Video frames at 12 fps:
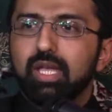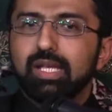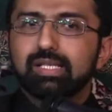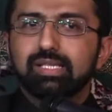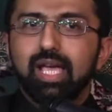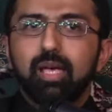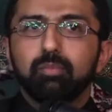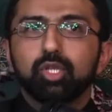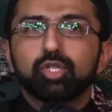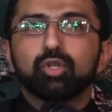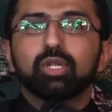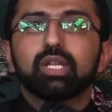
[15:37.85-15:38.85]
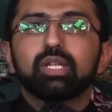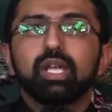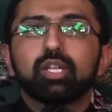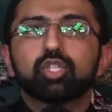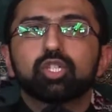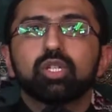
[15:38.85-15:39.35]
establish your
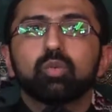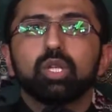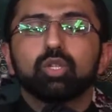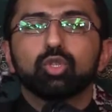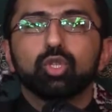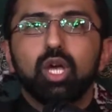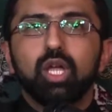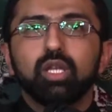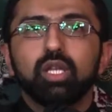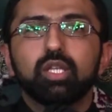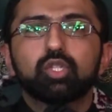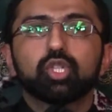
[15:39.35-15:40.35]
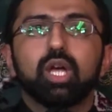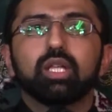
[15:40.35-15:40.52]
connection with knowledge,